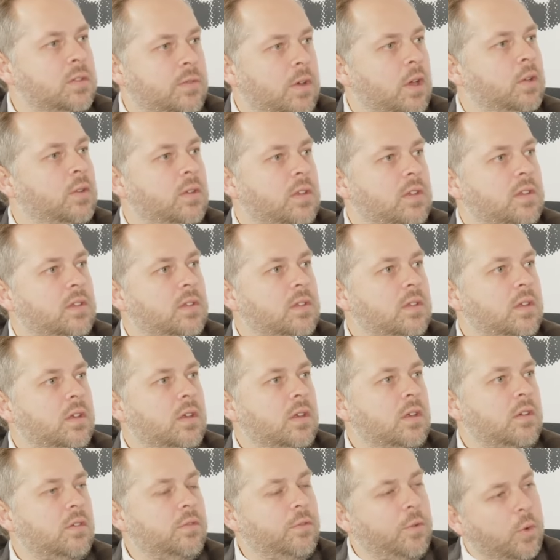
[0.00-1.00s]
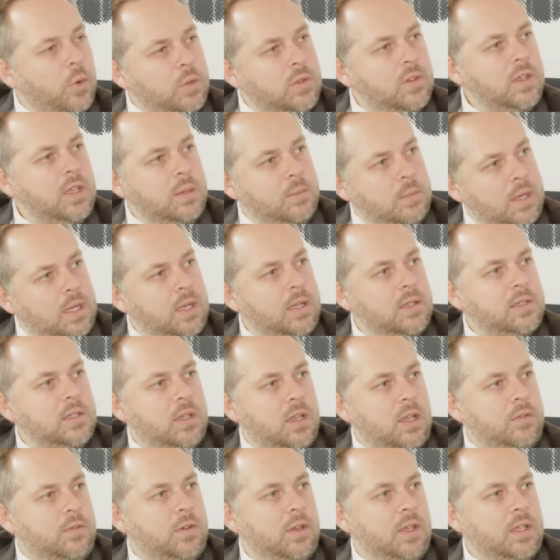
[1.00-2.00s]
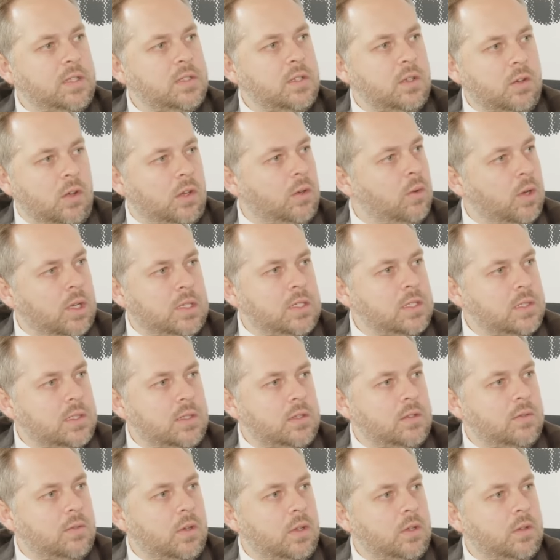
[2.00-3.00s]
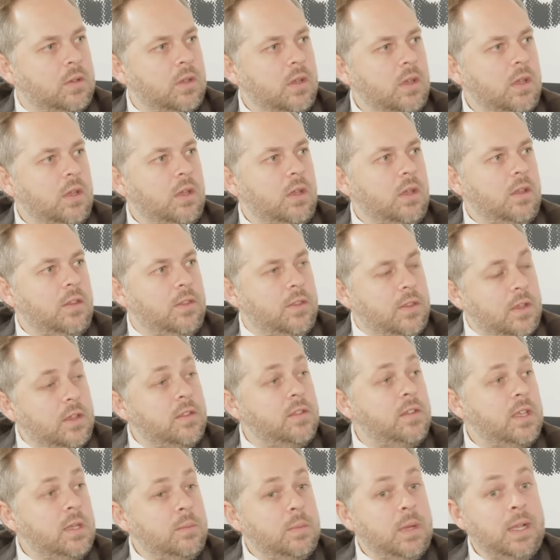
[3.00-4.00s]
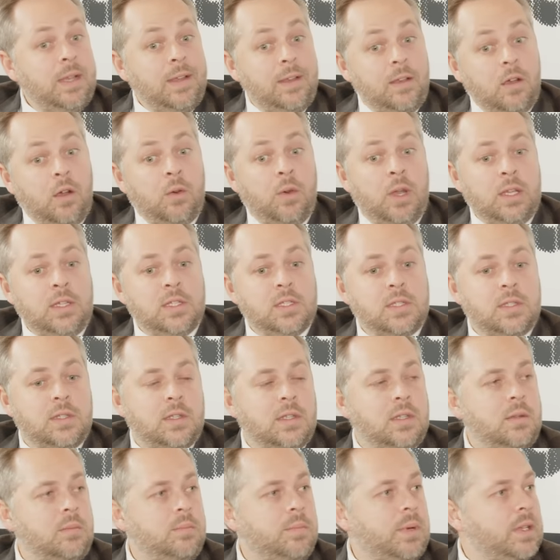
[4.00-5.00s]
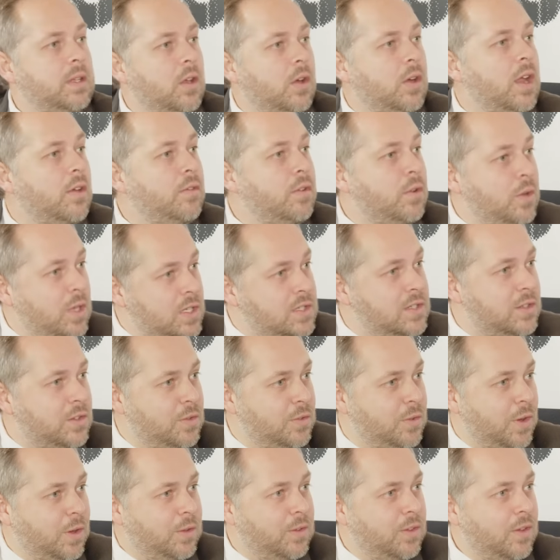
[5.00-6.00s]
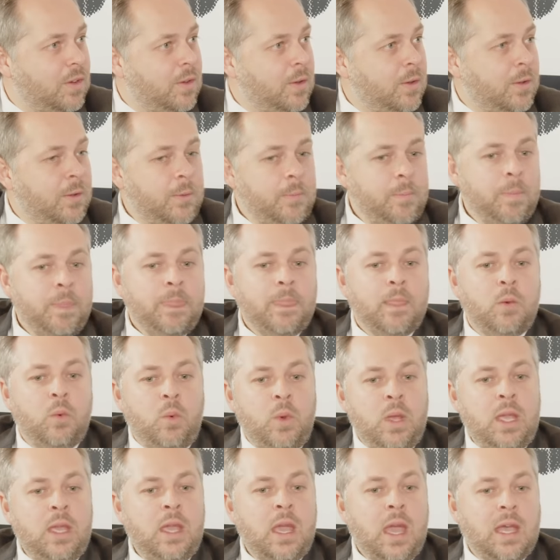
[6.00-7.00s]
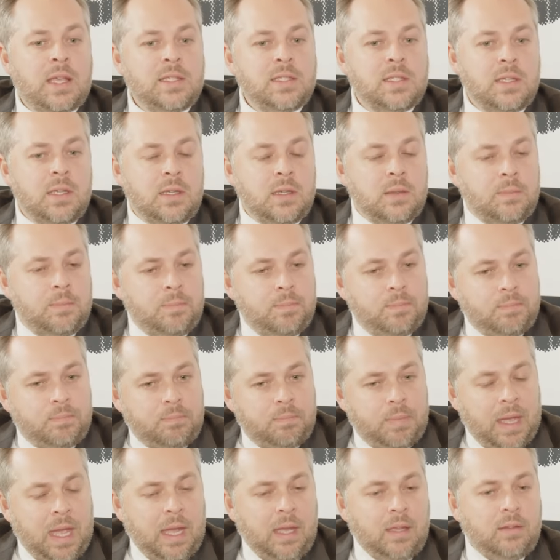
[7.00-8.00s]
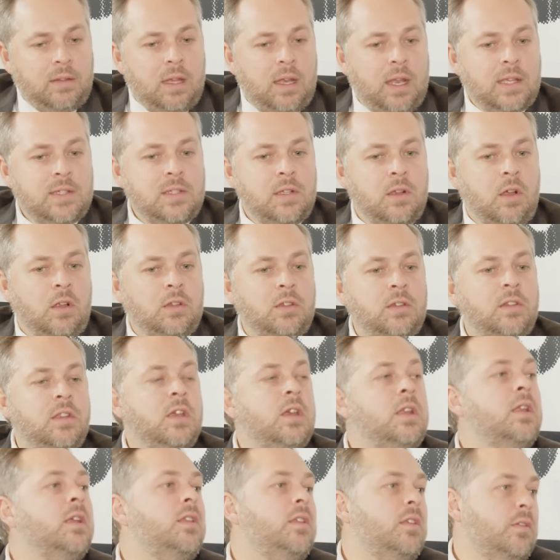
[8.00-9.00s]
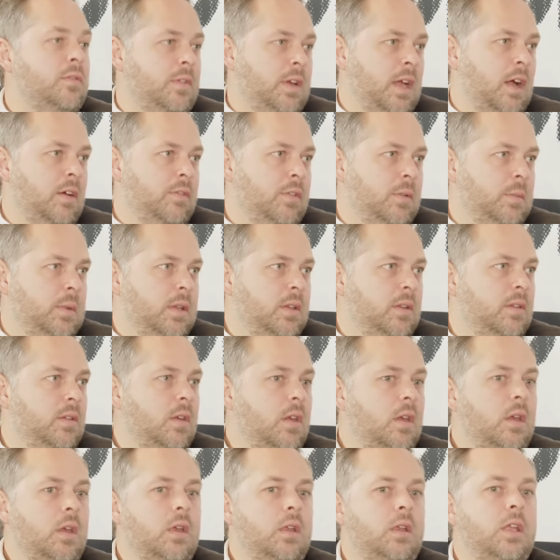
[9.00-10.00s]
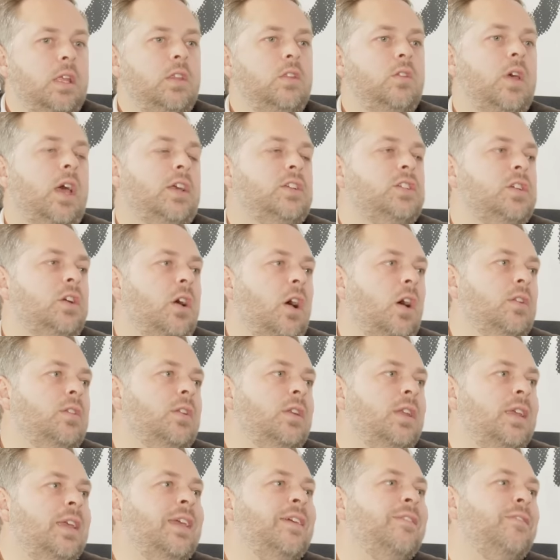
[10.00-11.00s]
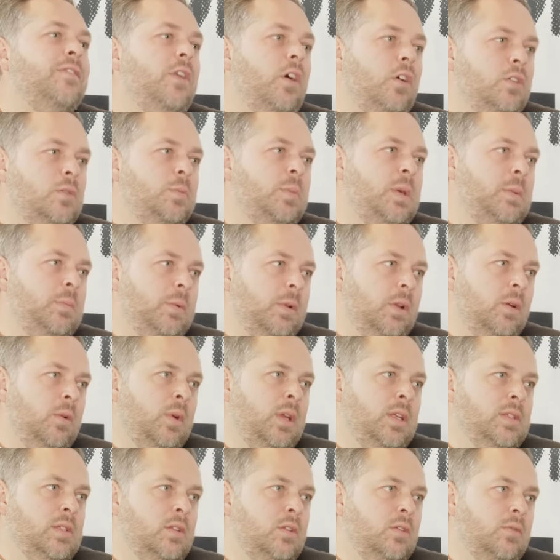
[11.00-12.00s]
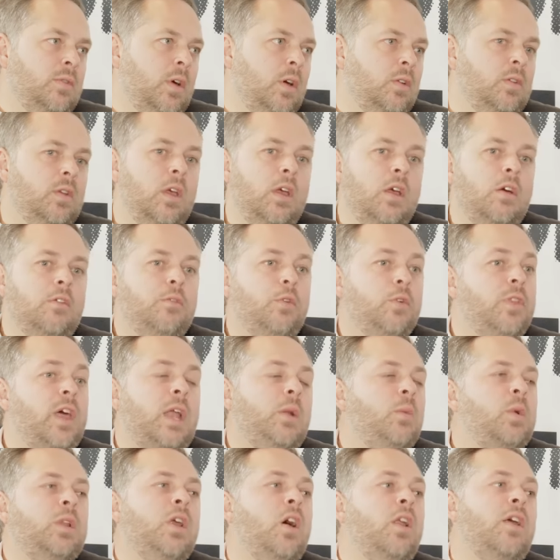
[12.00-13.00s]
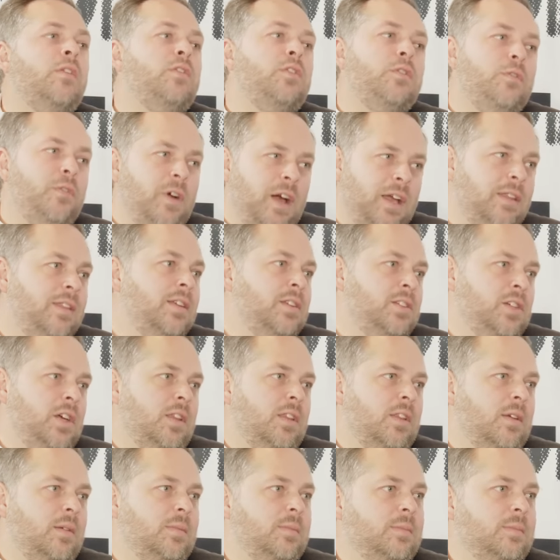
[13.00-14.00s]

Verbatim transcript: voters. 14 million South Africans are not registered to vote. 13 million are registered but don't have a reason to vote. We as a pact and as an alternative government need to actually go out and give those people a reason to vote. For that, we don't have to fight each other.